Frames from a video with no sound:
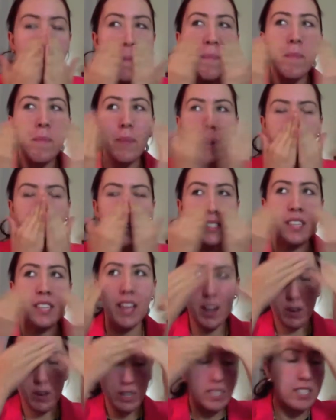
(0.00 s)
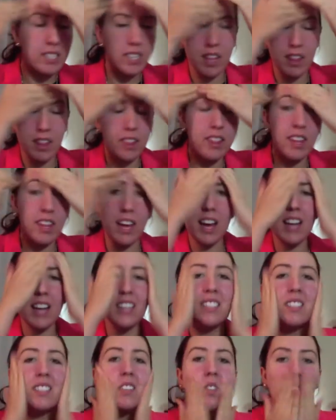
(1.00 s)
Pretty much the areas
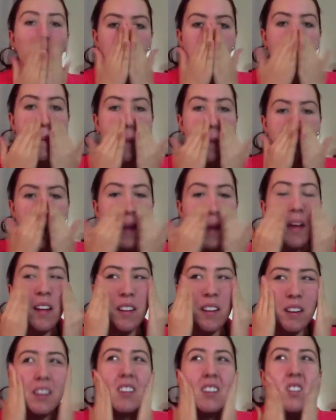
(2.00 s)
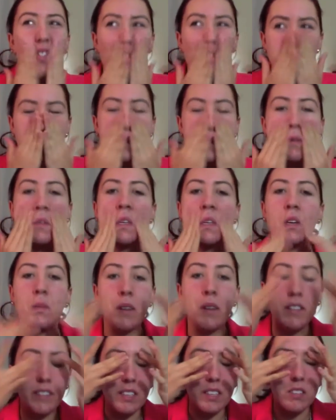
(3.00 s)
that, no, it's really on my
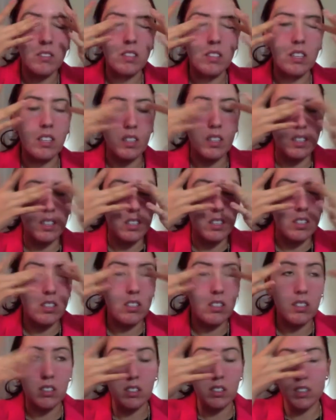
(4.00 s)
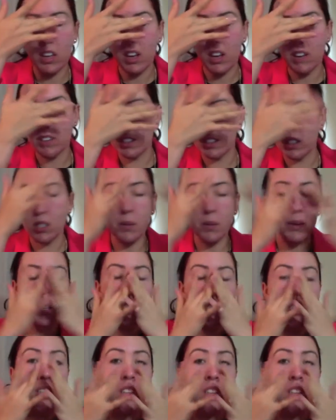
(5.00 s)
face really. I've got too much.